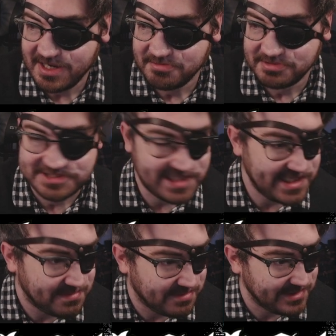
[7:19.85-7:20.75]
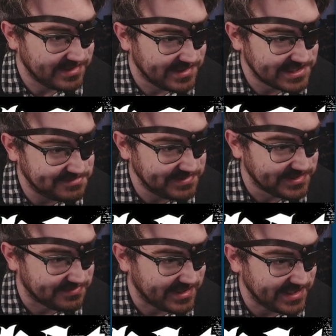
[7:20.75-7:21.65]
Puts that number into this field
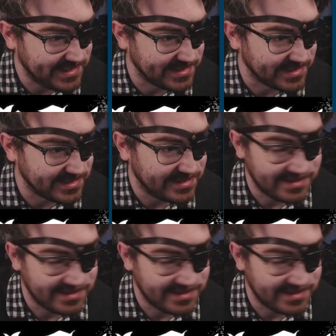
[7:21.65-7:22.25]
right here.